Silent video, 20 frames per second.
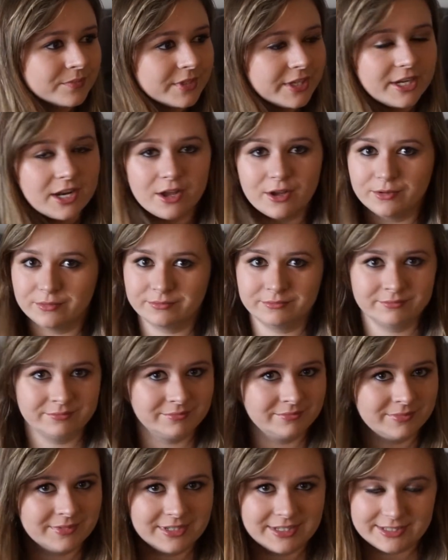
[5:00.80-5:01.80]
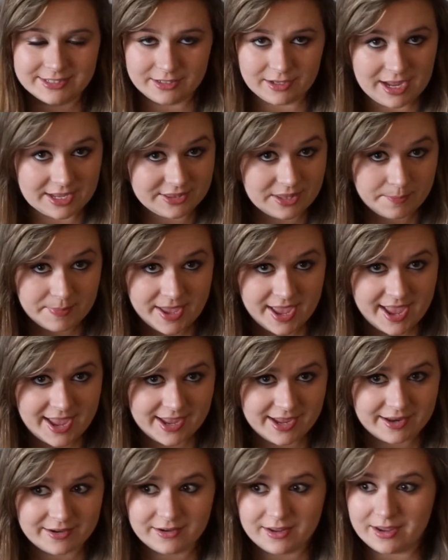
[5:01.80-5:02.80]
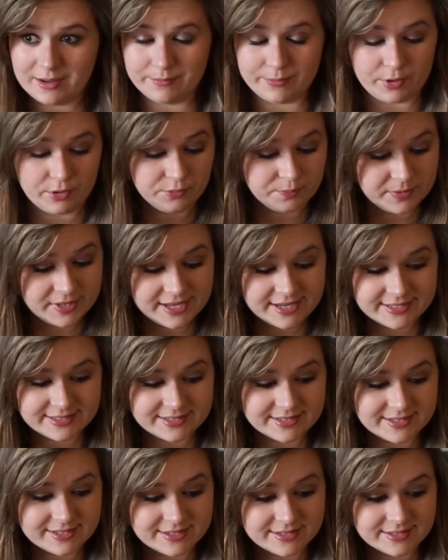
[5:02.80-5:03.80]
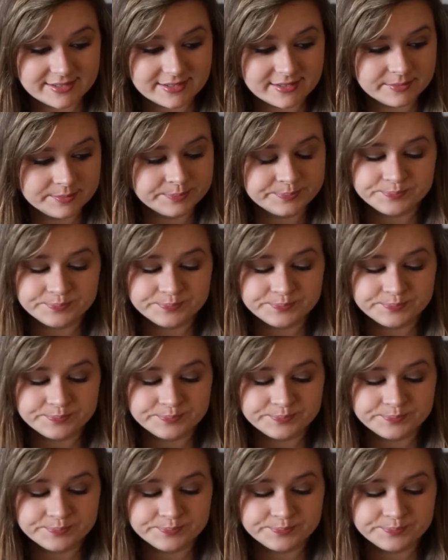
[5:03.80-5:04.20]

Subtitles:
you know, still have the pain in both places.